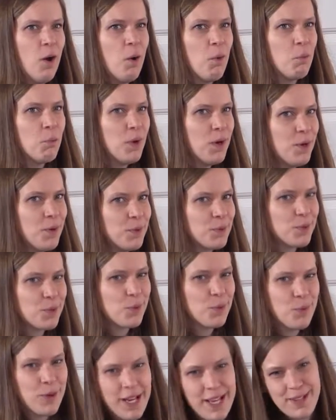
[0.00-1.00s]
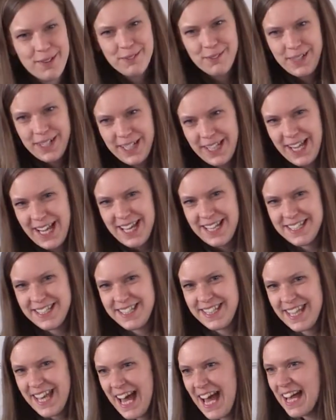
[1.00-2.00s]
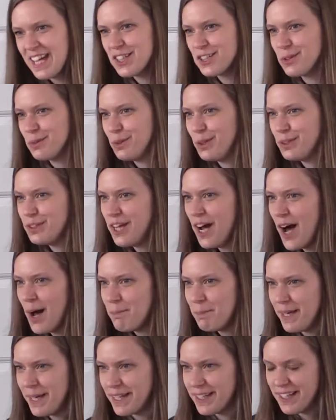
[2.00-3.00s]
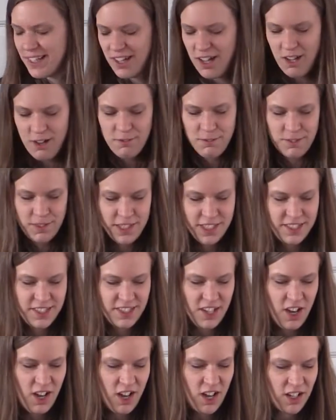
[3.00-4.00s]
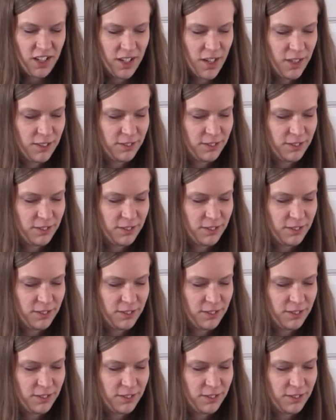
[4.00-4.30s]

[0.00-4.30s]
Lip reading: won't quite realize the actual topic of the song.